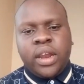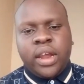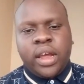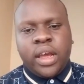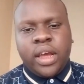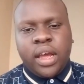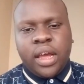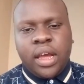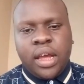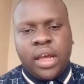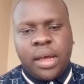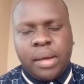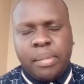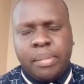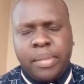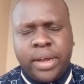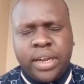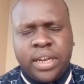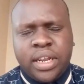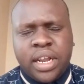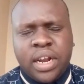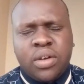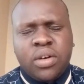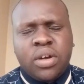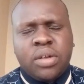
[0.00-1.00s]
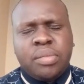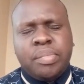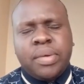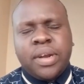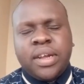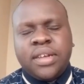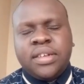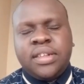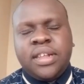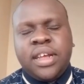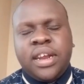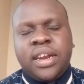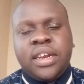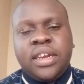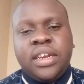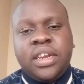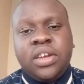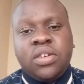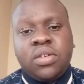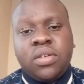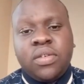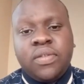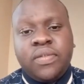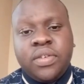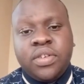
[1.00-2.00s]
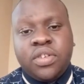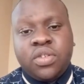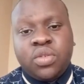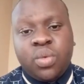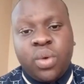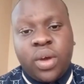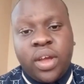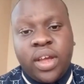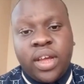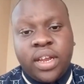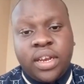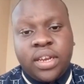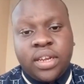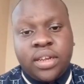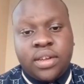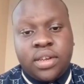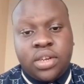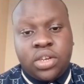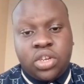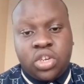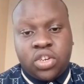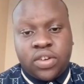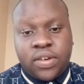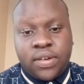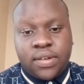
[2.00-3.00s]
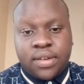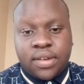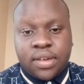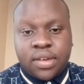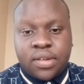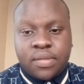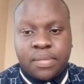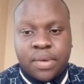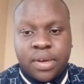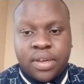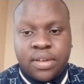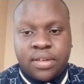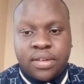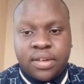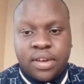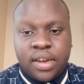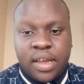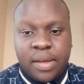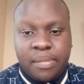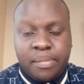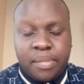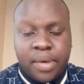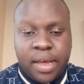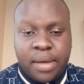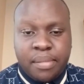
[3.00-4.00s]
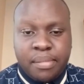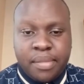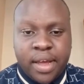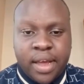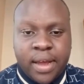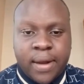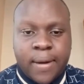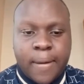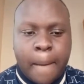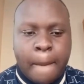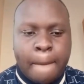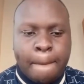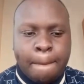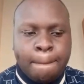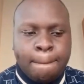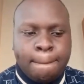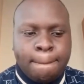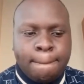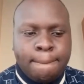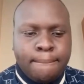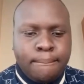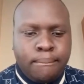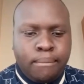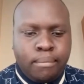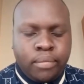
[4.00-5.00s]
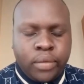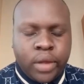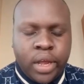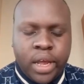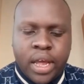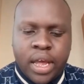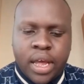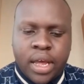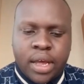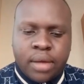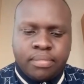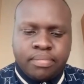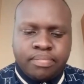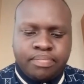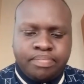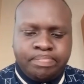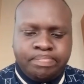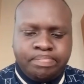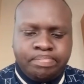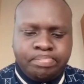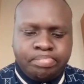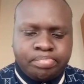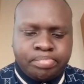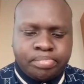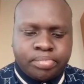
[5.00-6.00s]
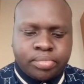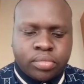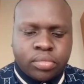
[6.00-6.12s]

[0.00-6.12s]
May the Lord bless the reading of his word in Jesus' mighty name. Amen.